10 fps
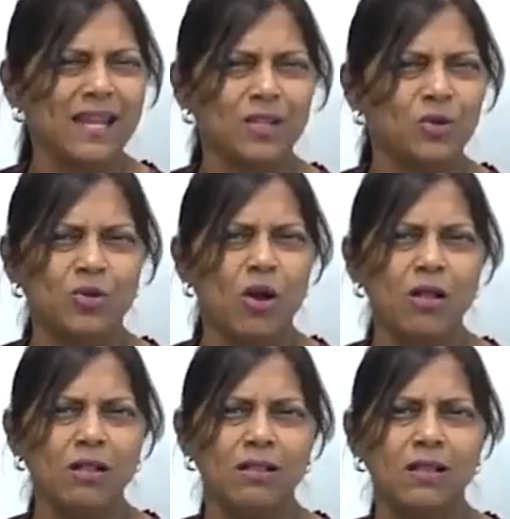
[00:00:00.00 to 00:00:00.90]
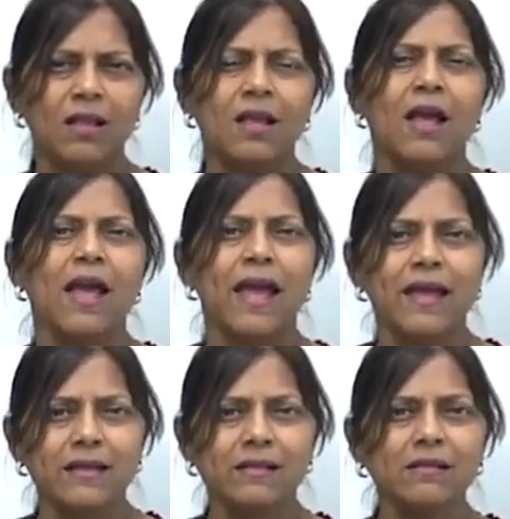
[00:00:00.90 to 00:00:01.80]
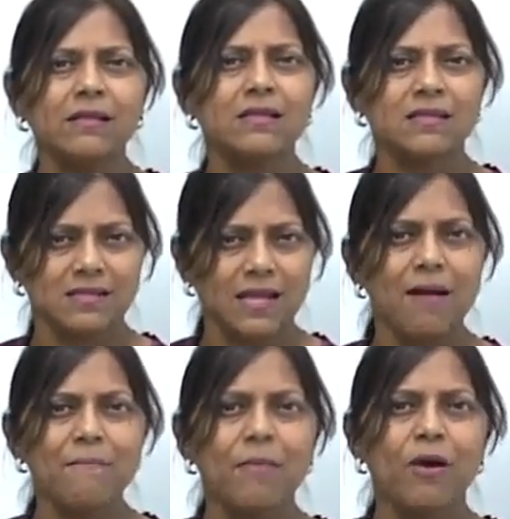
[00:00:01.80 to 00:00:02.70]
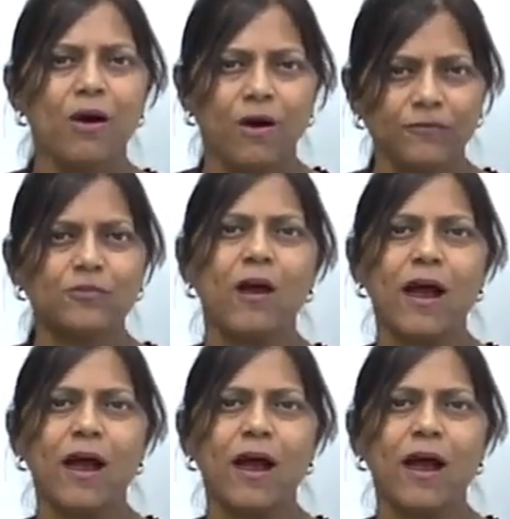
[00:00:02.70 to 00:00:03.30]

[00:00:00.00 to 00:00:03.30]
that you call? Angle sum of